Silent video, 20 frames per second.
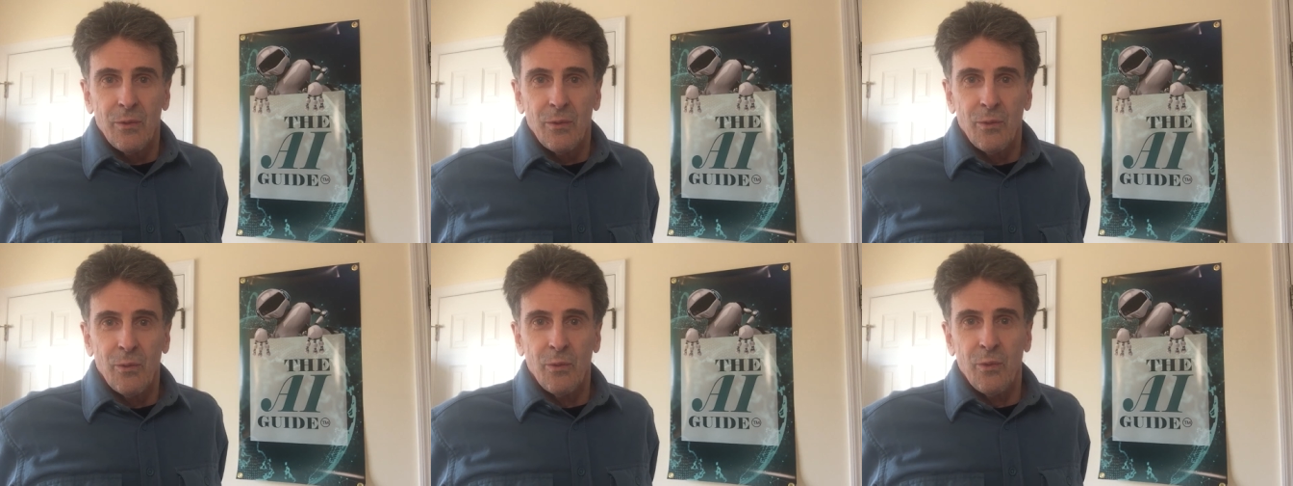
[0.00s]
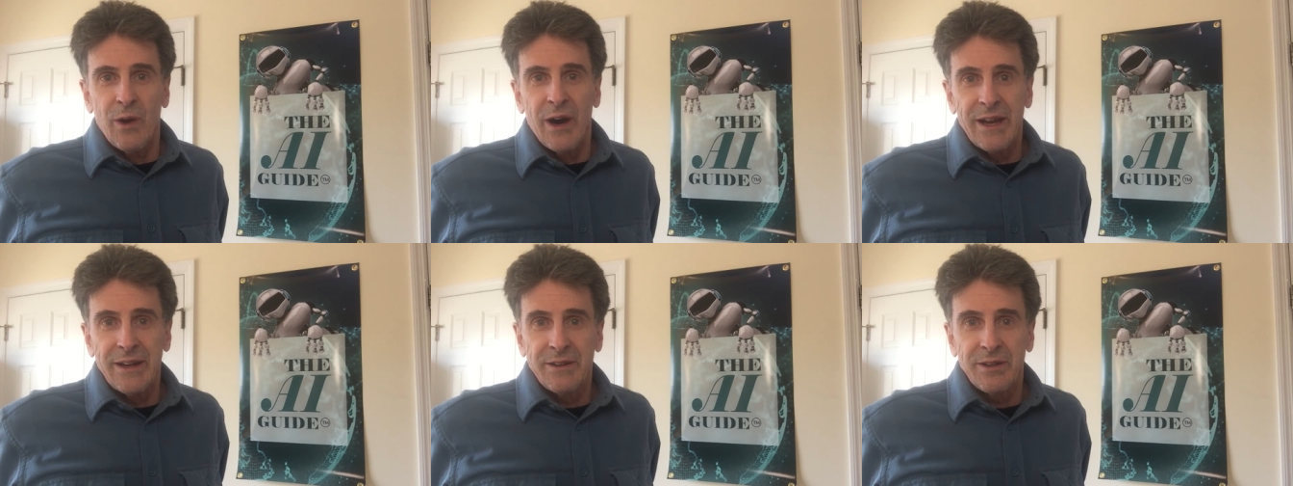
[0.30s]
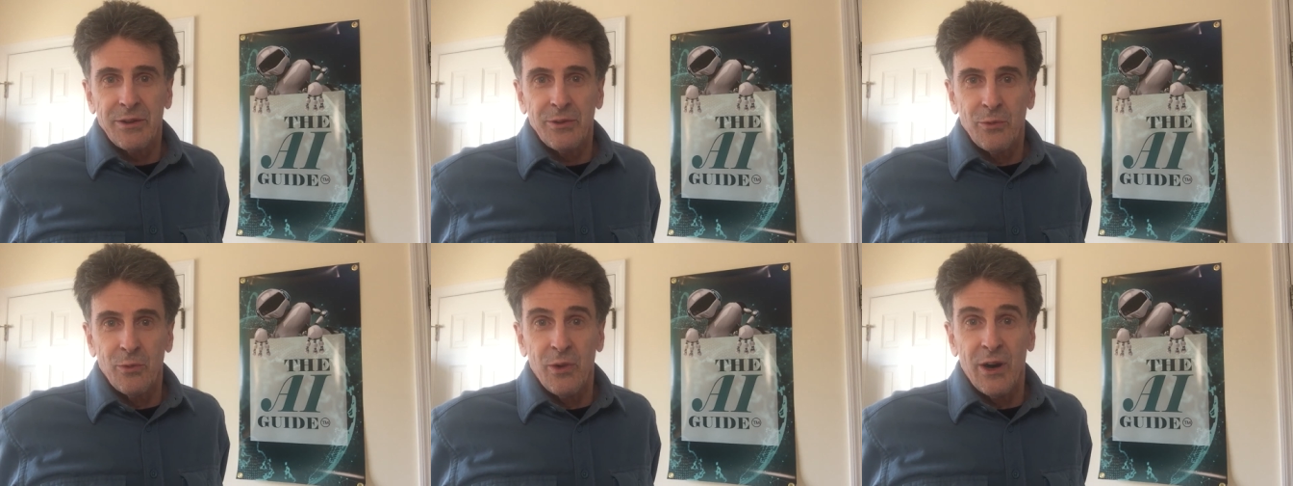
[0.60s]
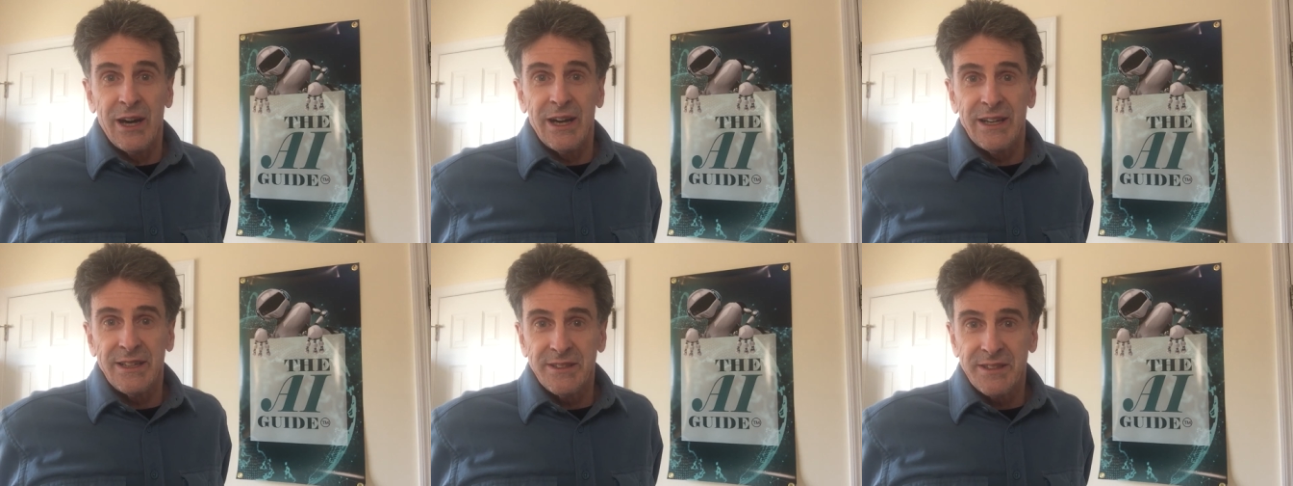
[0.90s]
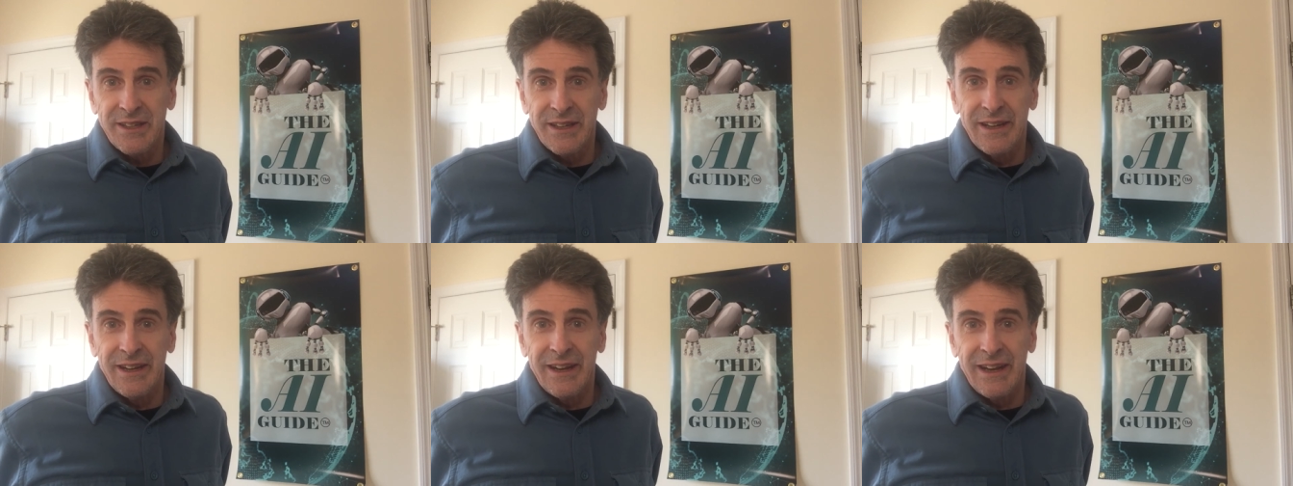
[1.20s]
what
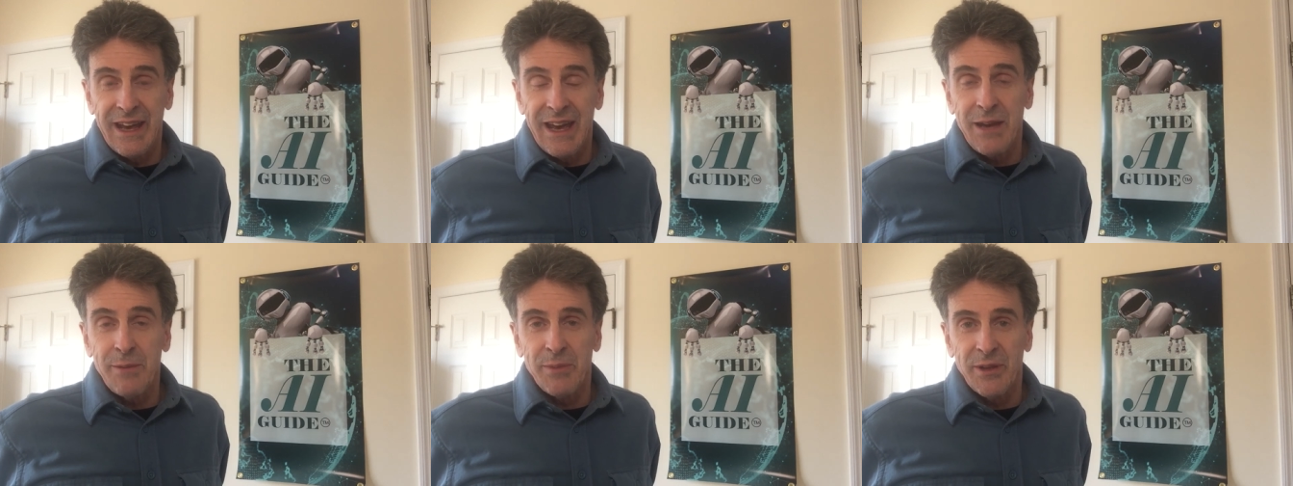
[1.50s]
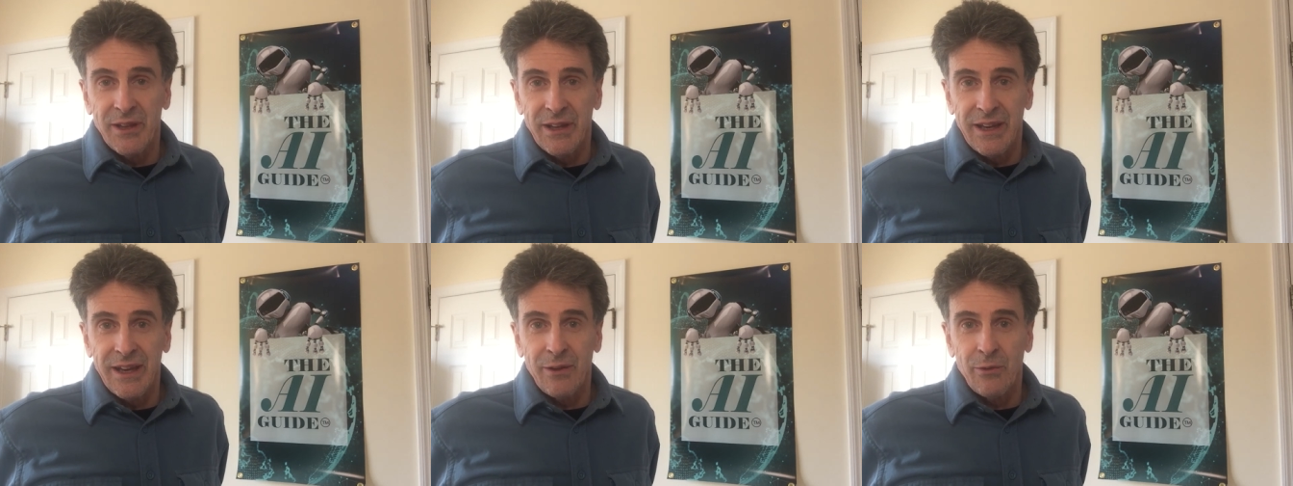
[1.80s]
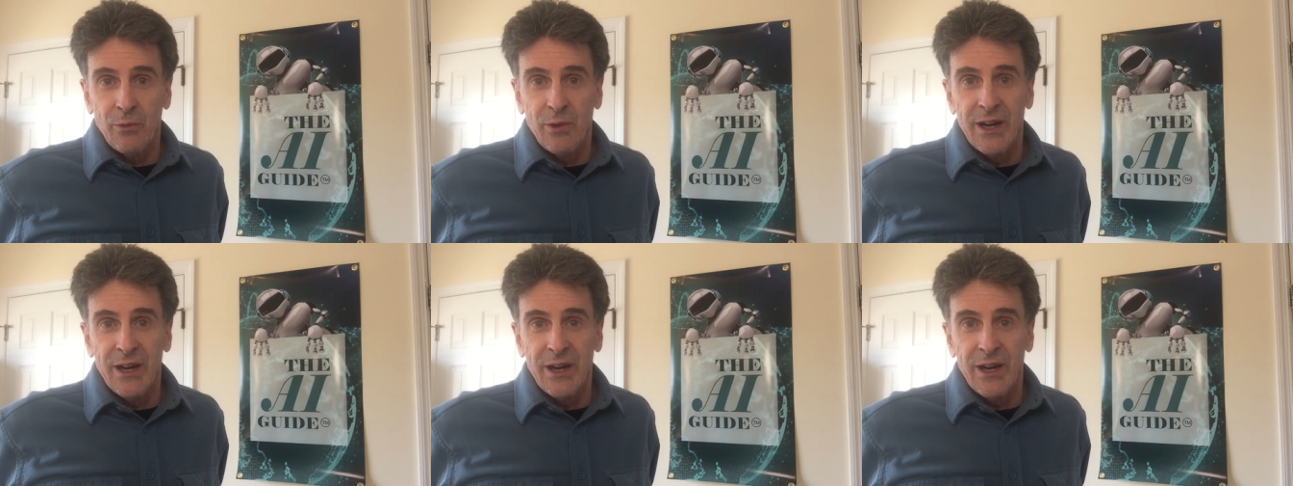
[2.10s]
was an enabling,